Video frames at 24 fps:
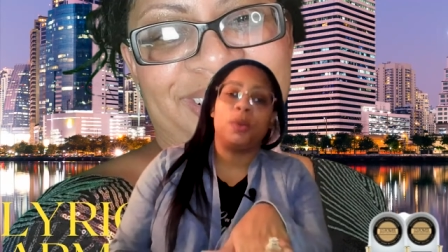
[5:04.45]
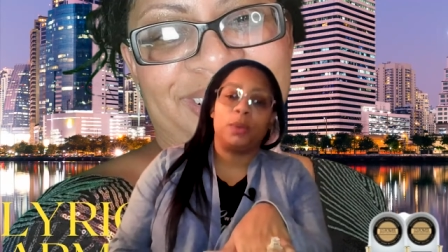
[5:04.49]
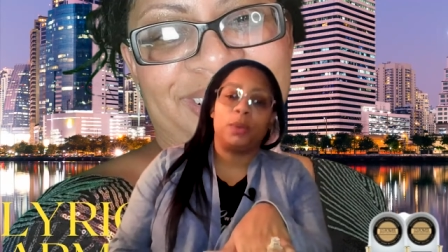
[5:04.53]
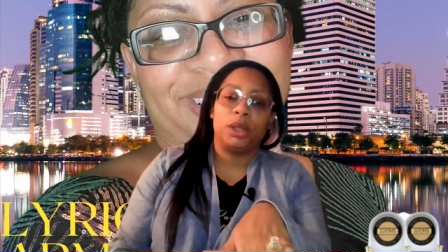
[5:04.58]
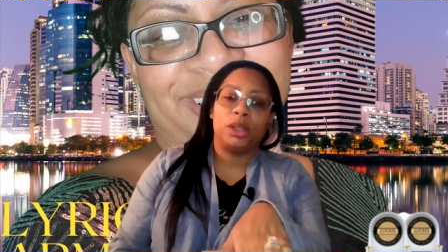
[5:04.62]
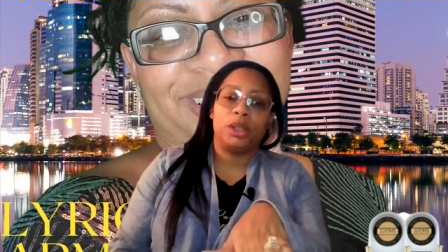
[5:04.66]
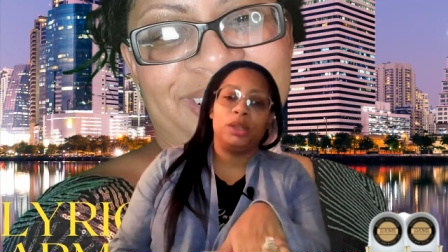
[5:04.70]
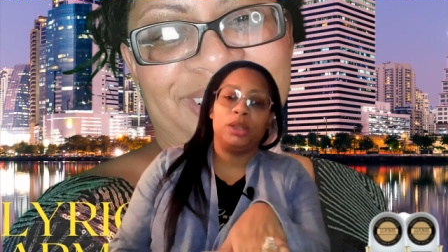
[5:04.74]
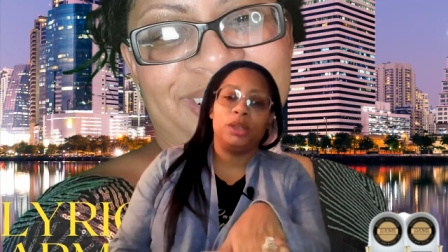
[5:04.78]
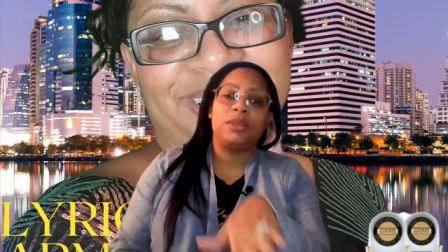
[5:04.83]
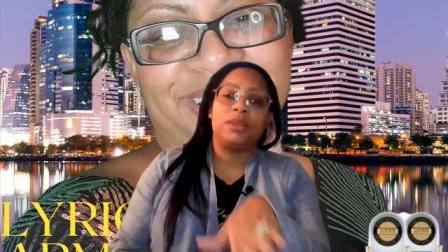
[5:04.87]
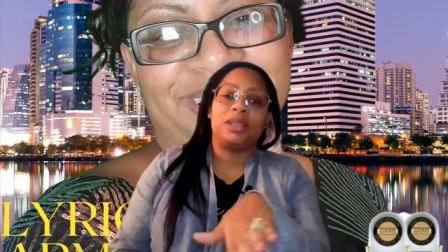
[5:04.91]
want to
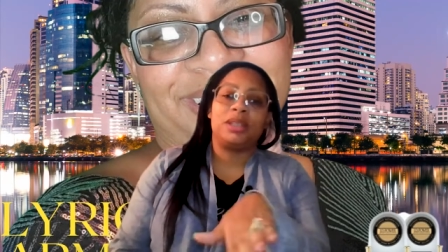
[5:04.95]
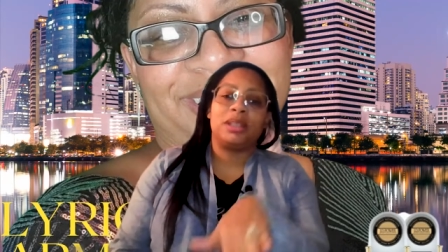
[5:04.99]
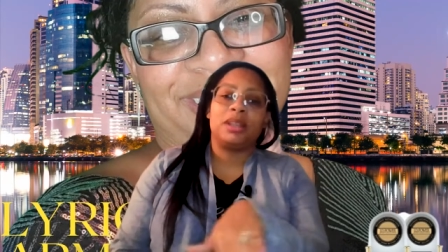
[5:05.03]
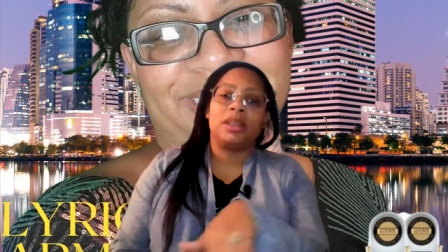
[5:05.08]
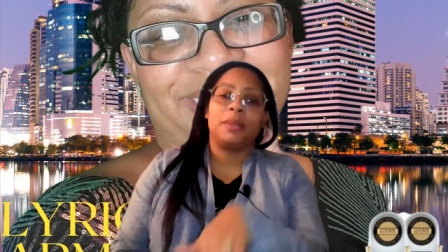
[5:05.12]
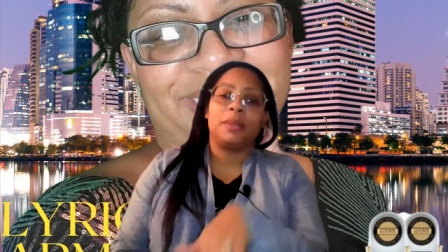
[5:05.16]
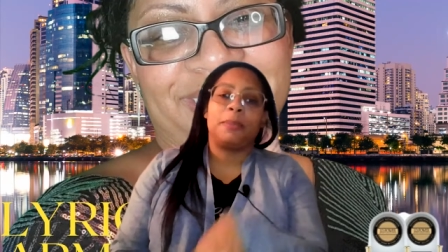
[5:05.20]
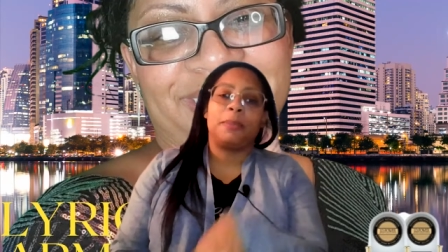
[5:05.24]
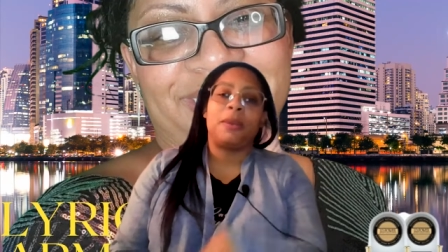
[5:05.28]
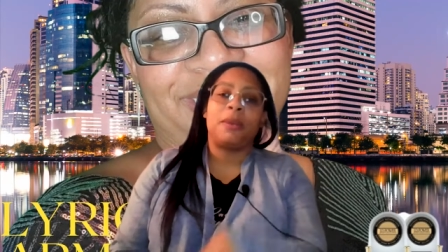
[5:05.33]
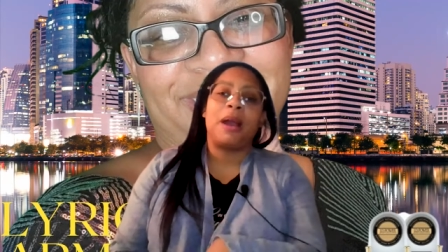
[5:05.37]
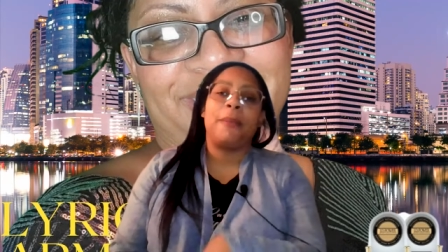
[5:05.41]
lose
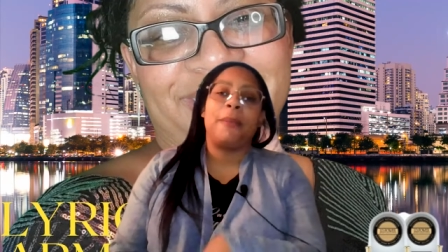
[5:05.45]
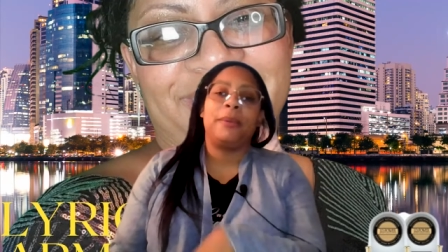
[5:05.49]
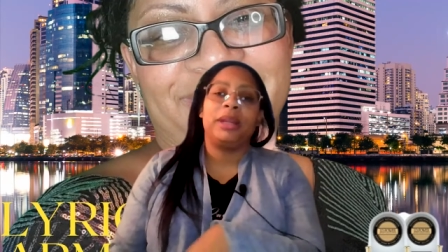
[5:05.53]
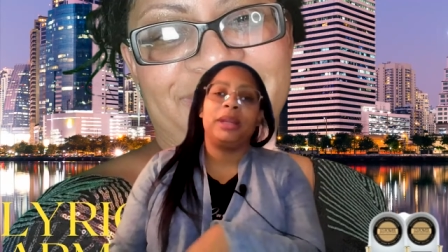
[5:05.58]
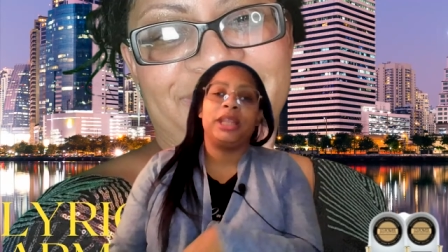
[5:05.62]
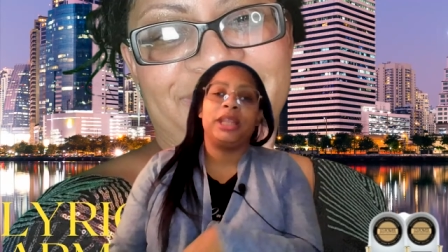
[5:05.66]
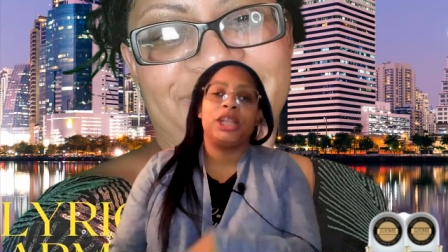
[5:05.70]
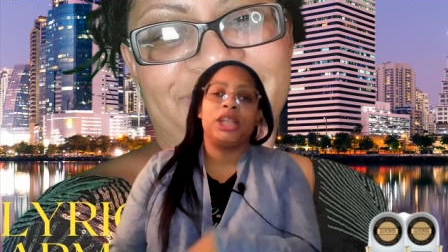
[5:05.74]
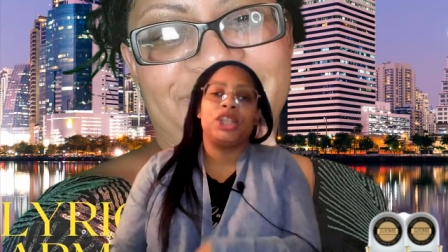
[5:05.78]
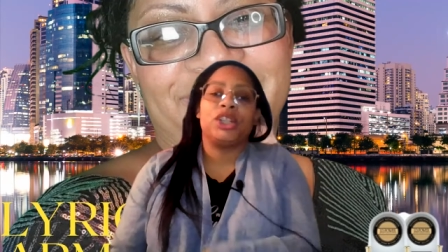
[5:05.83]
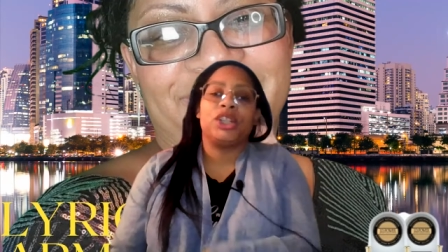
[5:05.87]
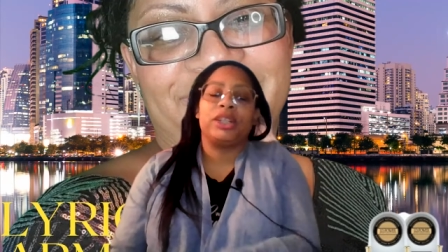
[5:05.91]
the property
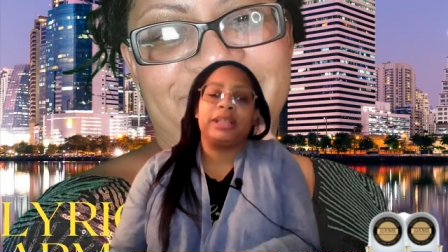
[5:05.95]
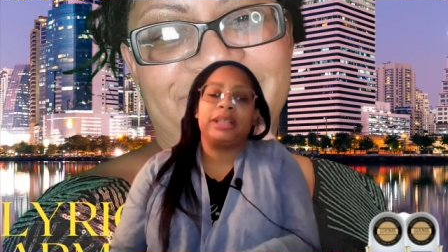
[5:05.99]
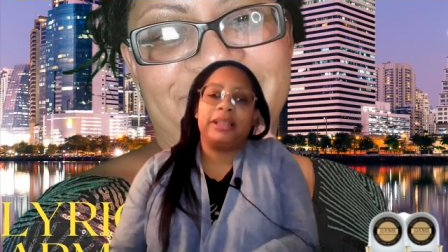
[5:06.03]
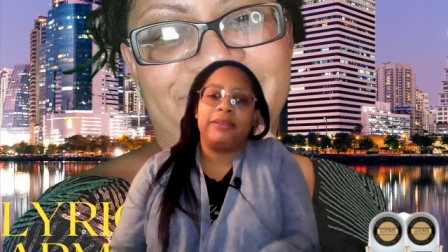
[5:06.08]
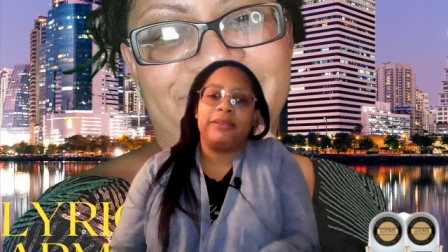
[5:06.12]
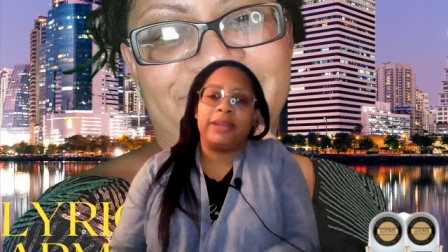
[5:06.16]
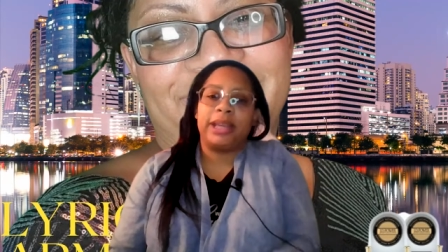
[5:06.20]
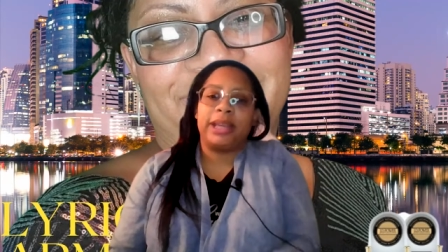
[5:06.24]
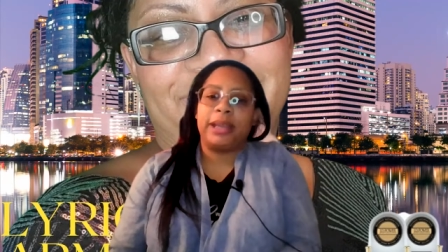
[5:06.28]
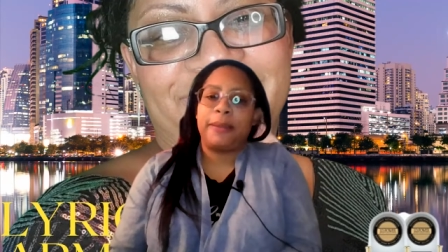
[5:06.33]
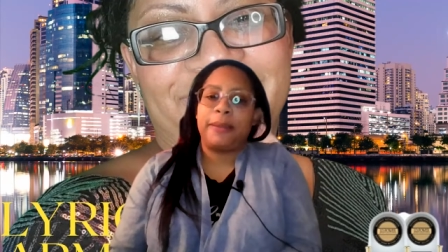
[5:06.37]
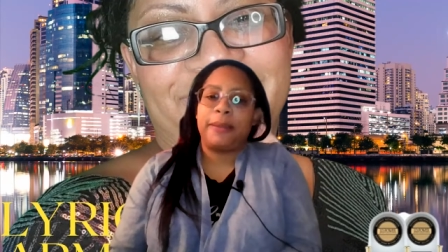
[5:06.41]
that you're
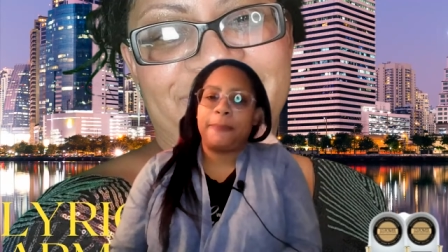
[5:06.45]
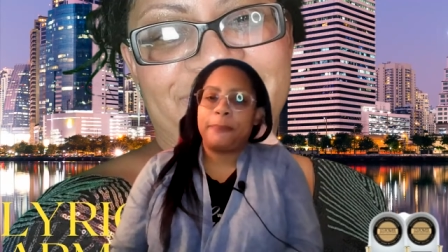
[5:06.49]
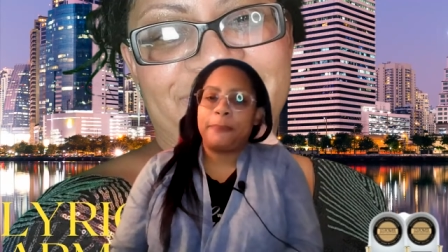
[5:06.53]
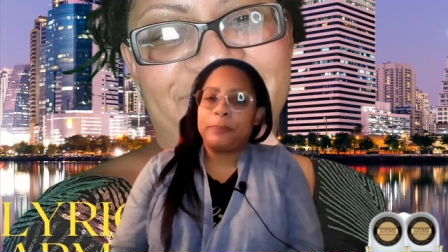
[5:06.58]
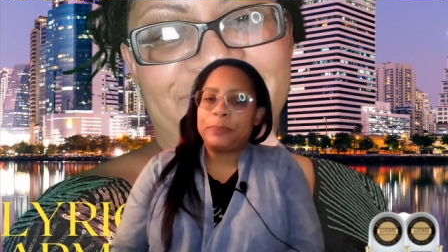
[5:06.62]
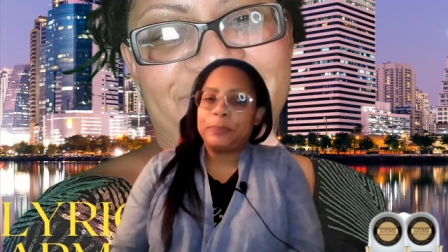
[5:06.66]
living in.